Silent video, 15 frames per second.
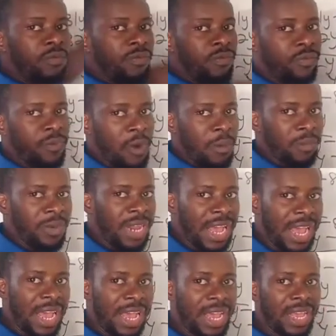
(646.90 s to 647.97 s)
From
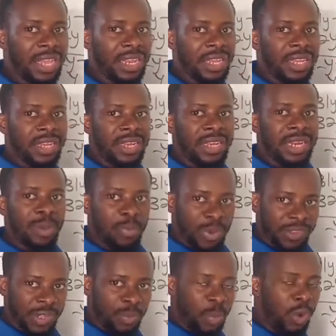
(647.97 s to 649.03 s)
the
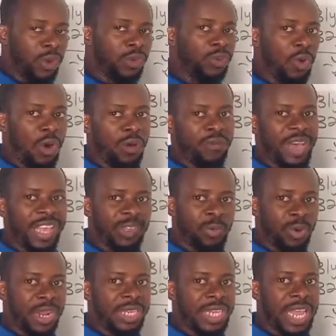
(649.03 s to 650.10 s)
principles of
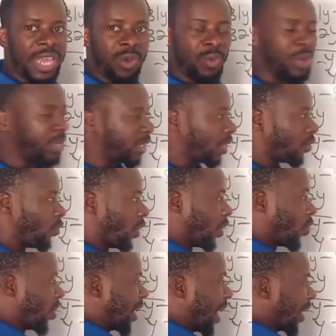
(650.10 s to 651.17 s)
exponential equation, we
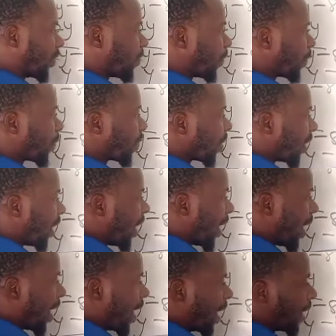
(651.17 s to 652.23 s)
know that
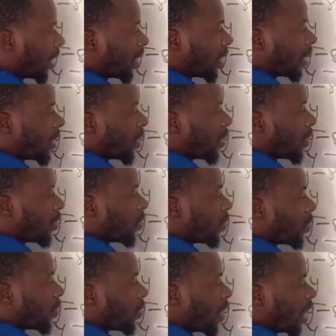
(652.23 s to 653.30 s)
a
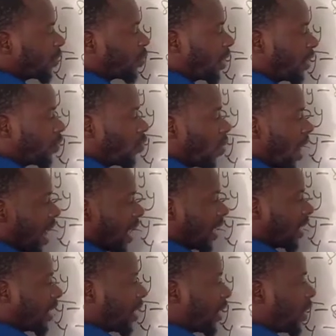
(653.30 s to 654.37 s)
exponent
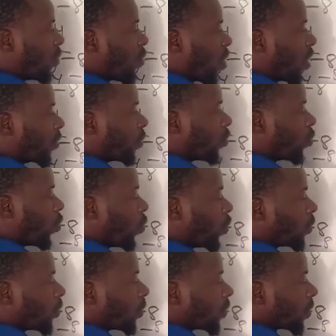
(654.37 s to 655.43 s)
y equals
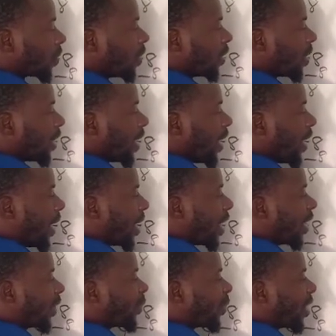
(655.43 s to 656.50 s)
to a
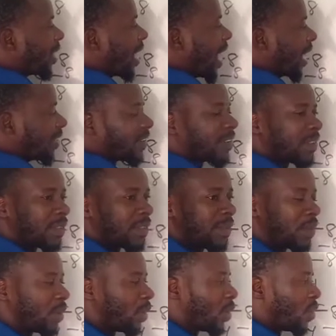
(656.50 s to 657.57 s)
exponent x.
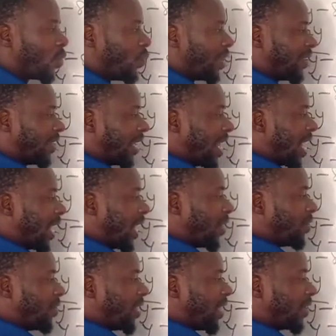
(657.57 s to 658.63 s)
We say that
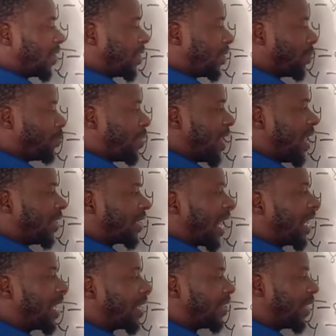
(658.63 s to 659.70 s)
if these bases
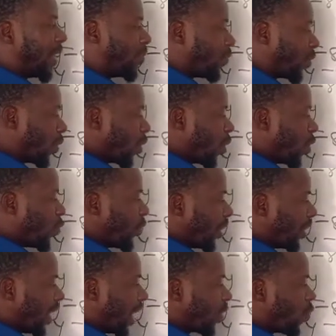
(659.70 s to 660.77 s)
are the same, we
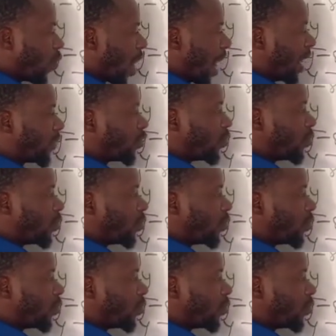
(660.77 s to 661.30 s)
take y to